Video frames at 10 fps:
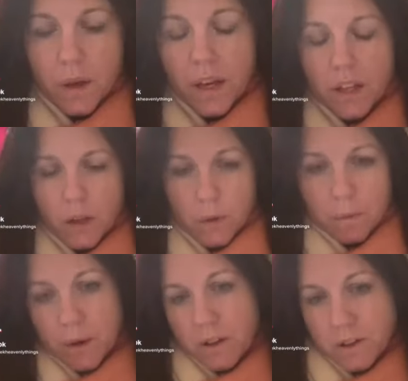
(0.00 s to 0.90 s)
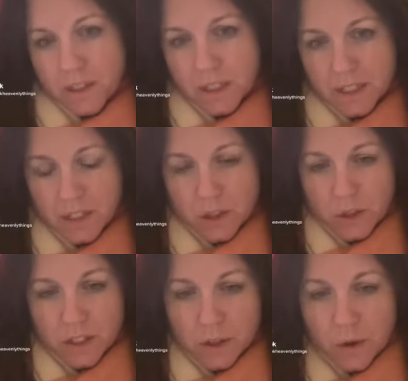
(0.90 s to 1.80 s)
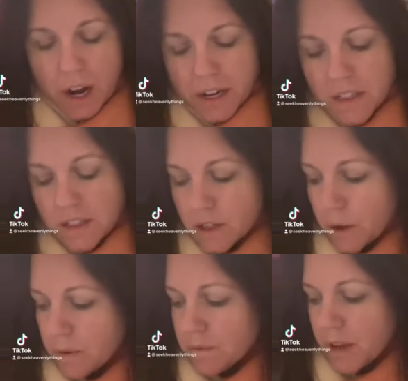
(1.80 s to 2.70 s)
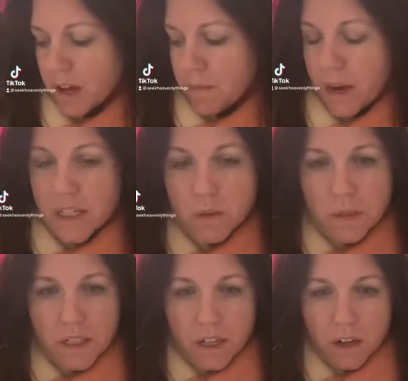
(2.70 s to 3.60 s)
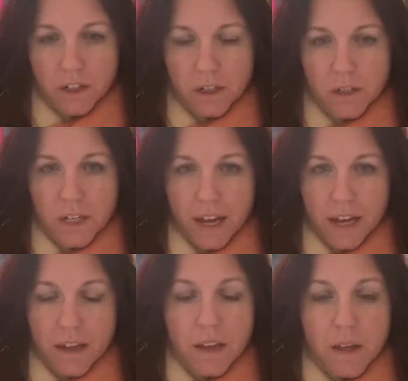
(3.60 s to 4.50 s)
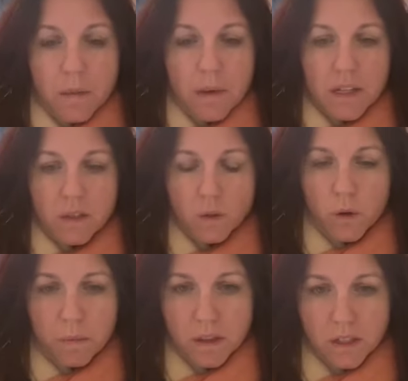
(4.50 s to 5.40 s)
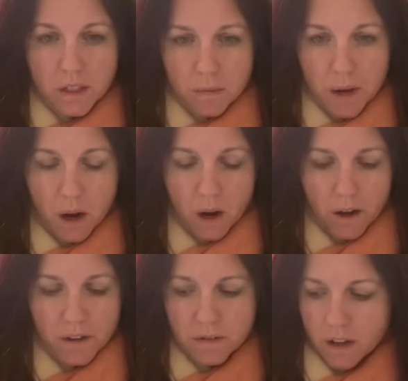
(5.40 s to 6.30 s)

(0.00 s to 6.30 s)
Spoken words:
Hello, brothers and sisters in Christ. So I just wanted to get on here today because the Lord put this on my heart.